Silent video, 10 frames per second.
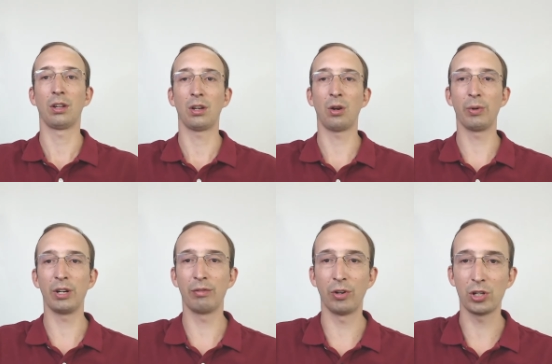I'll read
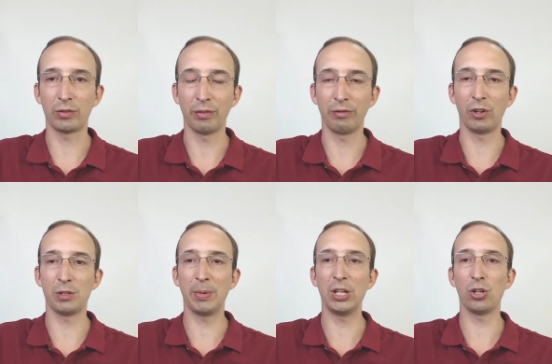a verse from 1
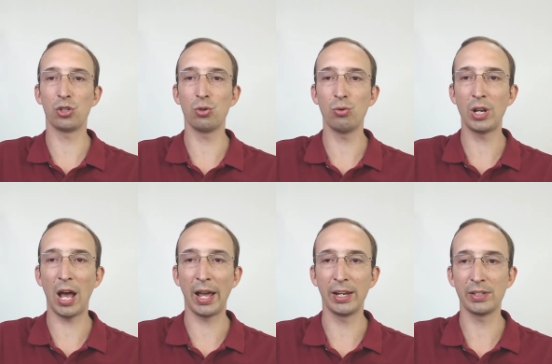Peter 2 9.